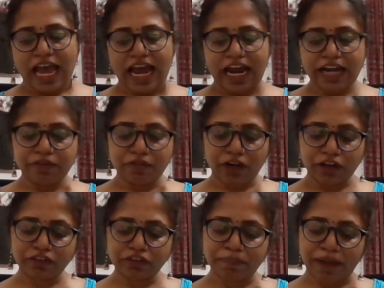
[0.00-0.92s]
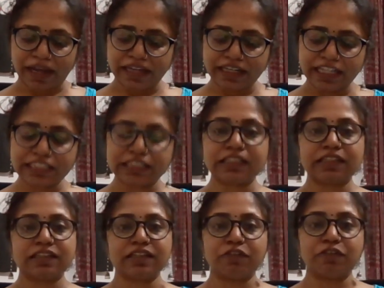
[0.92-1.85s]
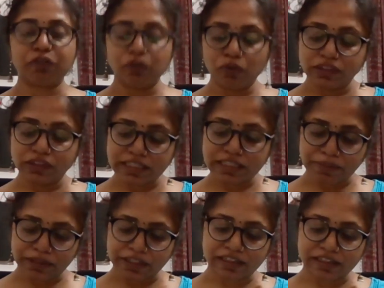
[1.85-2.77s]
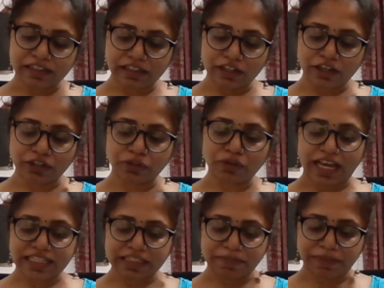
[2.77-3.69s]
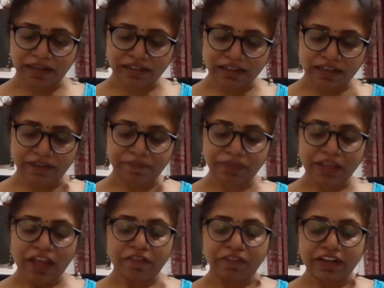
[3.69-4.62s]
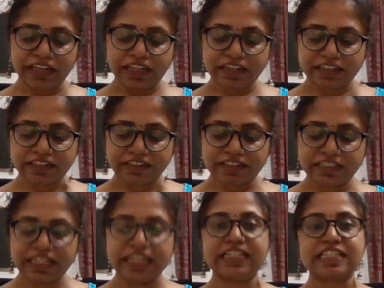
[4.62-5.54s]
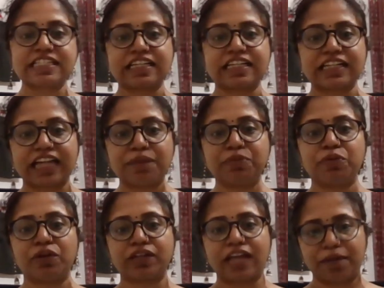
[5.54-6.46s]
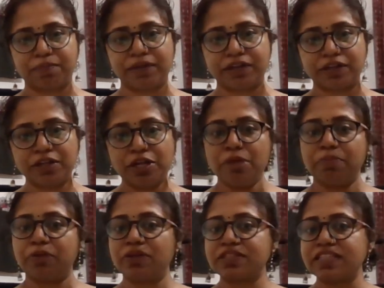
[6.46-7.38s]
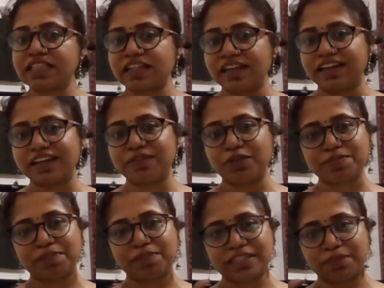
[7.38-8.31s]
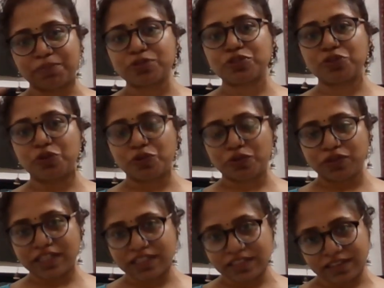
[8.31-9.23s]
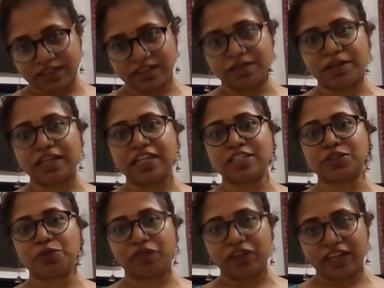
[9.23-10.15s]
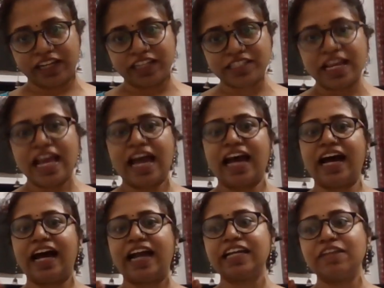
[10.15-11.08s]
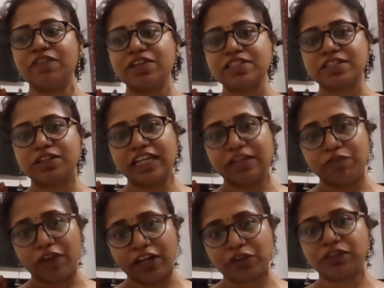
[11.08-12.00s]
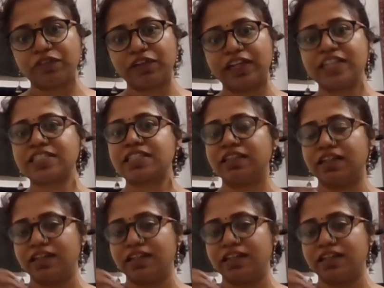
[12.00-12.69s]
And one of the pilots flew this particular clerk to Casablanca. When he returned, he described what happened because this clerk was supposed to go to this his own village, and he went to the village.